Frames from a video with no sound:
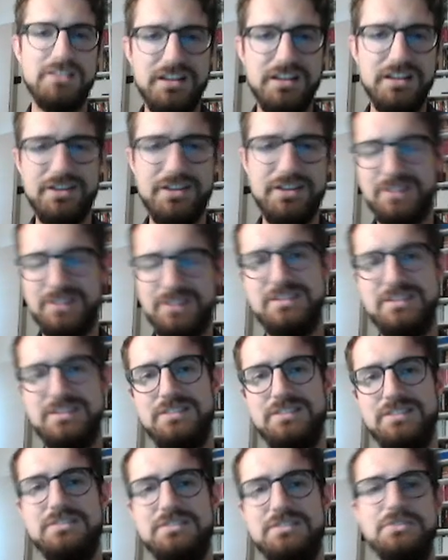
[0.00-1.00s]

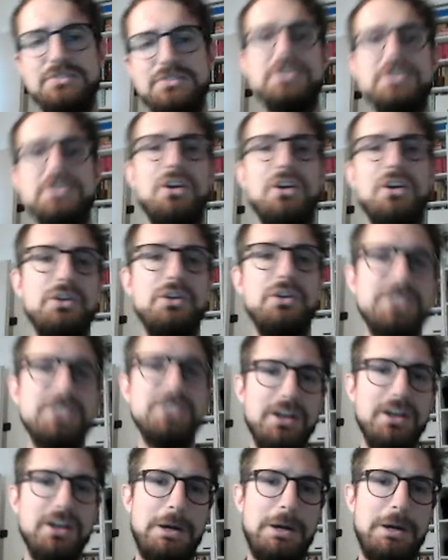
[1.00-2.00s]
guaranteed to do so.
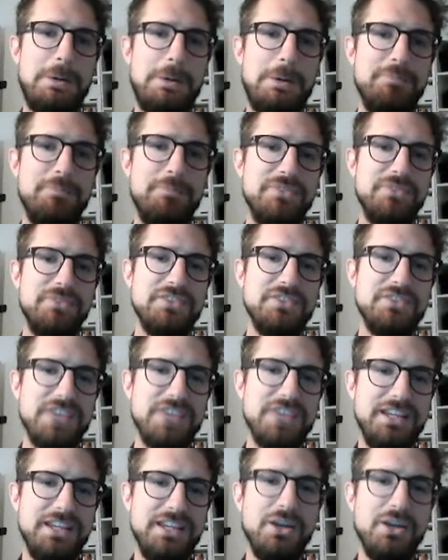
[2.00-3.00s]
So
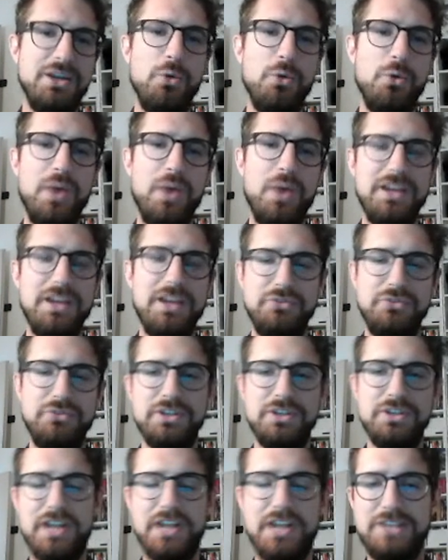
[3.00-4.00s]
taking away a
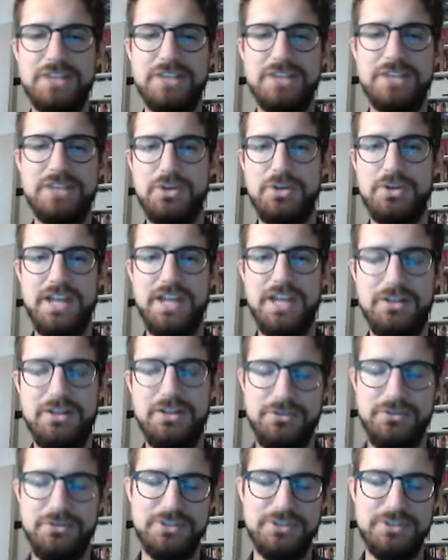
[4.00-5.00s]
fear cards from your deck on
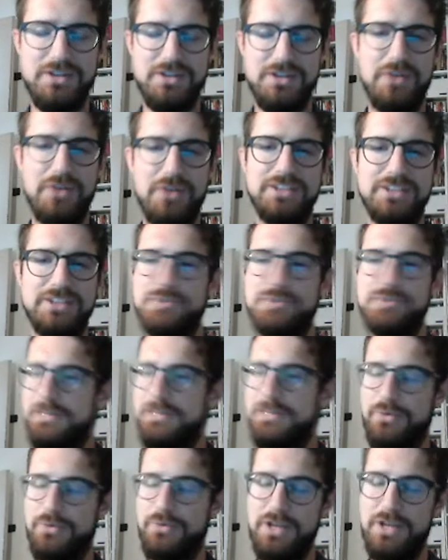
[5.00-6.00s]
the first round is really
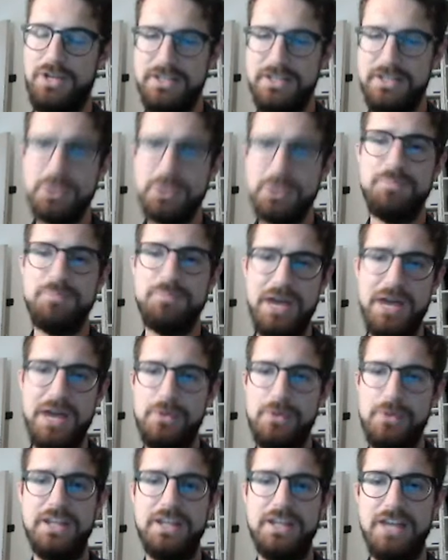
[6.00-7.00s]
important. It's on par
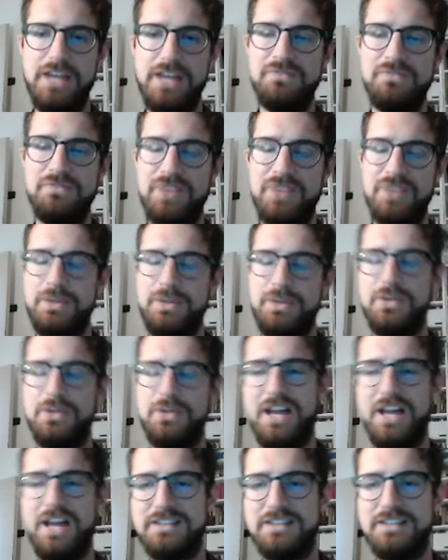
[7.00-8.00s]
with getting very good
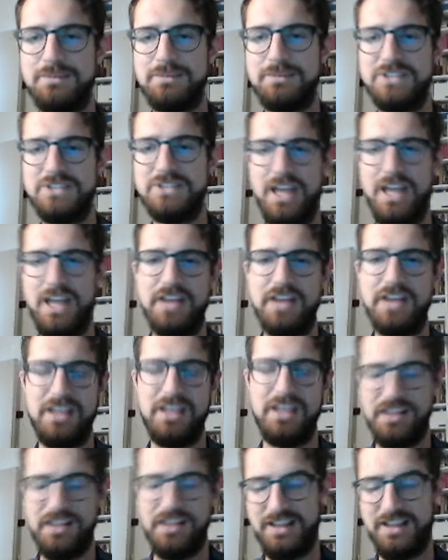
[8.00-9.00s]
items and
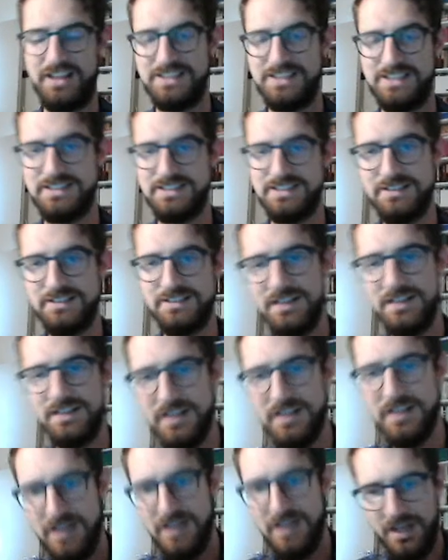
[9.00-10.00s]
getting an assistant.
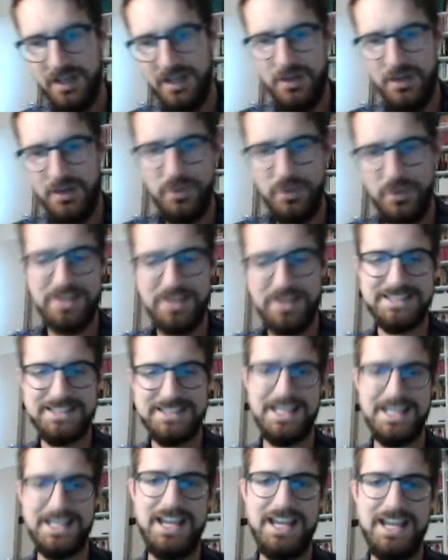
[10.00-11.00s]
With that
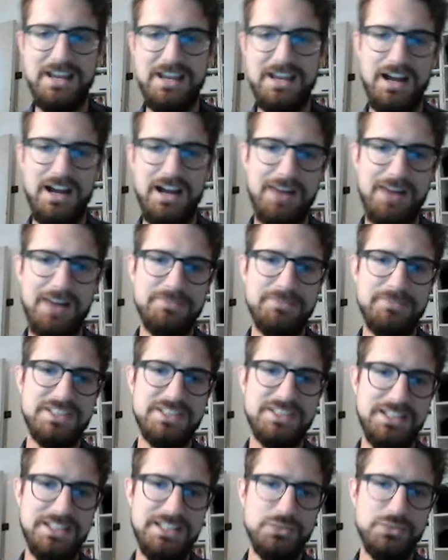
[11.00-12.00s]
said,
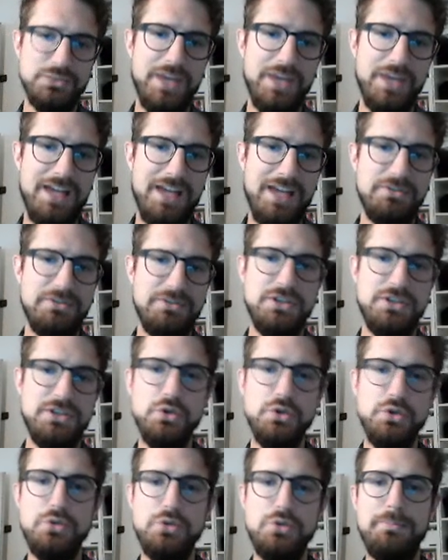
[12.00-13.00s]
since we have
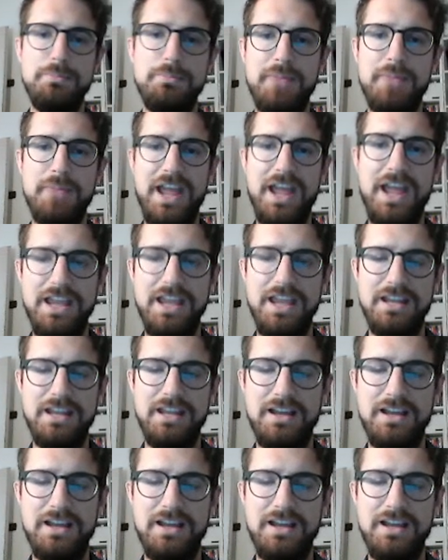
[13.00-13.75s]
two main